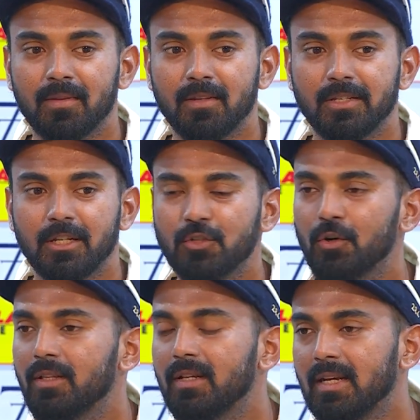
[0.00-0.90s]
just
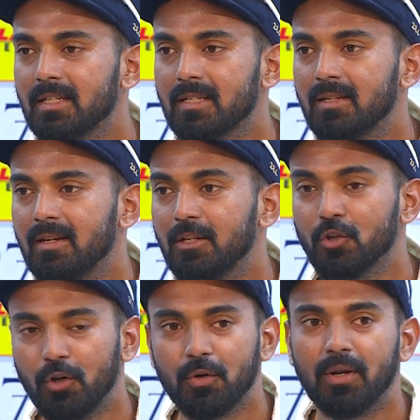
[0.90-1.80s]
enjoy
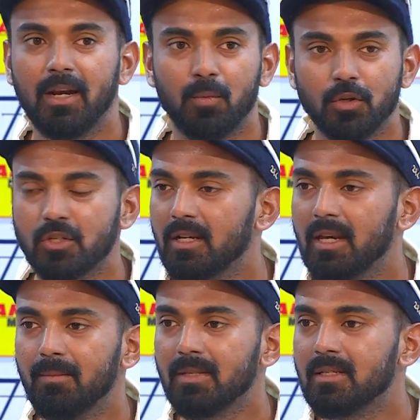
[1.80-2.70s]
tonight, watch the
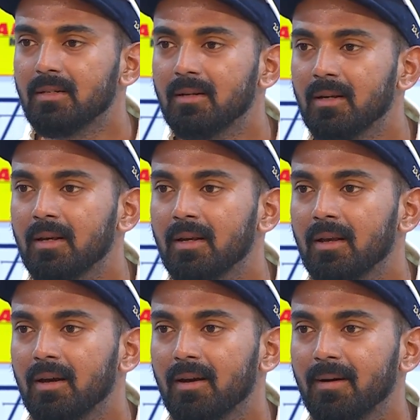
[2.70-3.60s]
game. It's
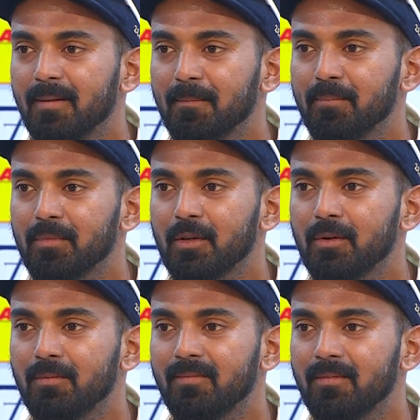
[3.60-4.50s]

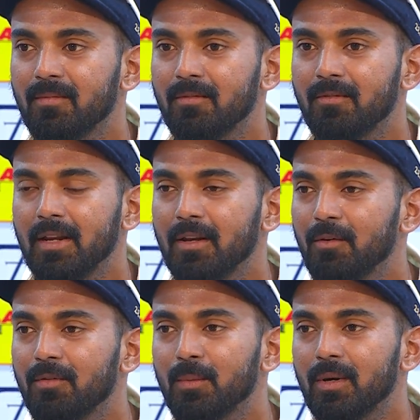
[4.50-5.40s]
a, final
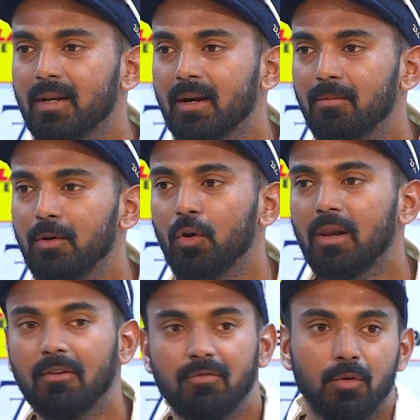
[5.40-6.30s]
of a World Cup. We all
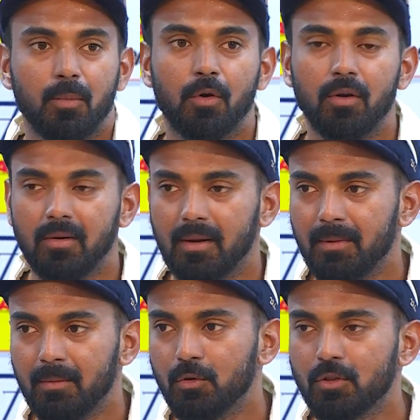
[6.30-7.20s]
love football. I
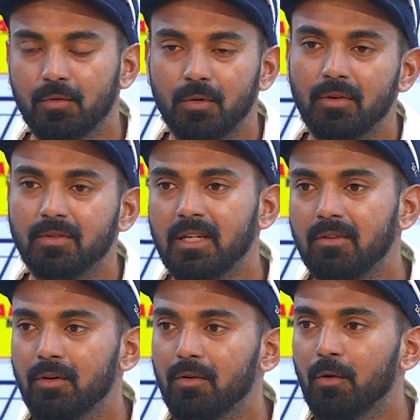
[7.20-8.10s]
mean, most of you have
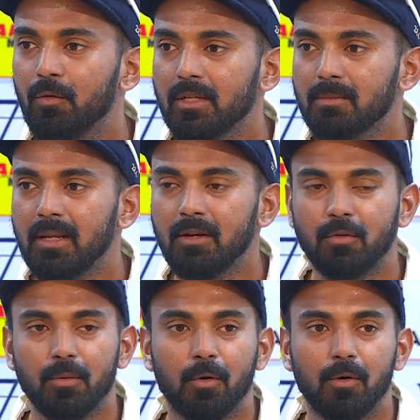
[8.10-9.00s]
seen, we were always playing
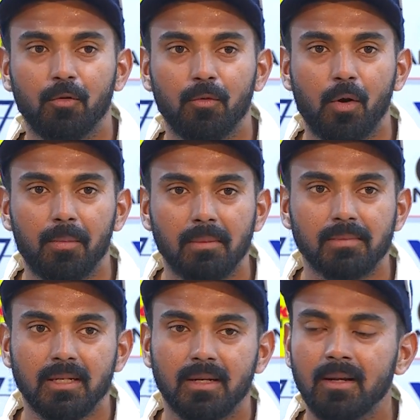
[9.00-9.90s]
football for
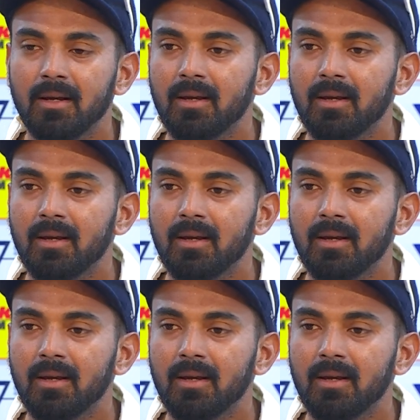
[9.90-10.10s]
warm-ups, and